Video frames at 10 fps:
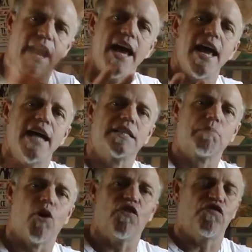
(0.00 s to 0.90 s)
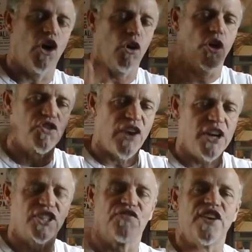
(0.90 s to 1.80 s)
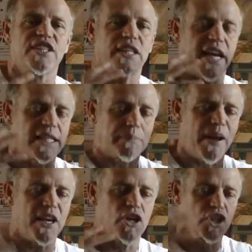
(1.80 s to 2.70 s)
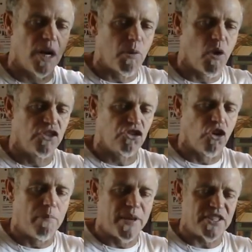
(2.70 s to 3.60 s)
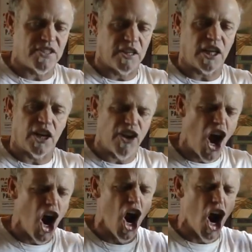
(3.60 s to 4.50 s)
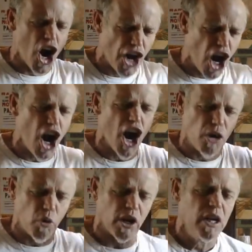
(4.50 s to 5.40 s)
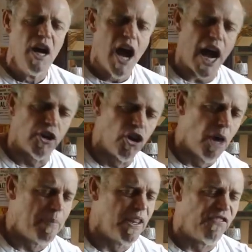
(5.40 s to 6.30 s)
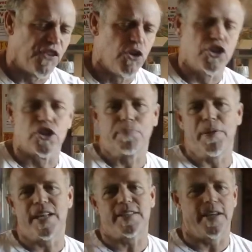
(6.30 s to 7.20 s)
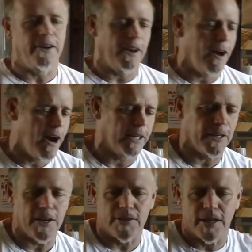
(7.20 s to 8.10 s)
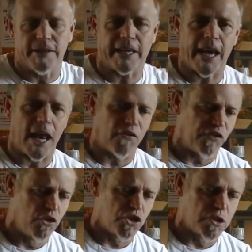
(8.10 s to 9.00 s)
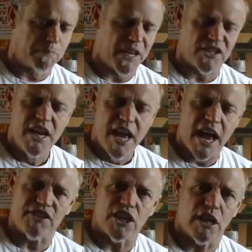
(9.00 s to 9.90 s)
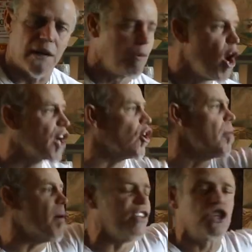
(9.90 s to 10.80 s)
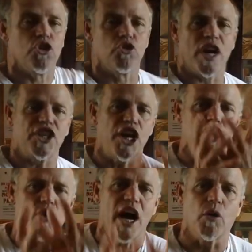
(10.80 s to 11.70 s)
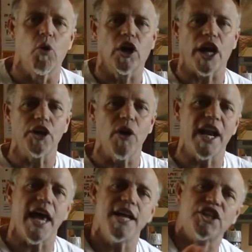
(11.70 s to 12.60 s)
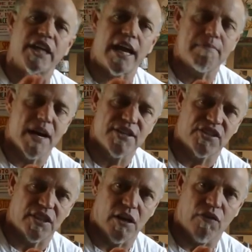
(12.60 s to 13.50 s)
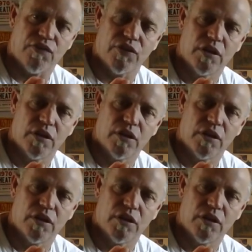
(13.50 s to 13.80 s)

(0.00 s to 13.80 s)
I hedged portfolios, very sophisticated, spent years, number one school business in the country, hard, hard work. I grew up in the futures pits here in Ogden, Utah, in the cattle futures pits as a young boy. I grew up on this huge ranch. I knew how to work. I knew how to educate myself.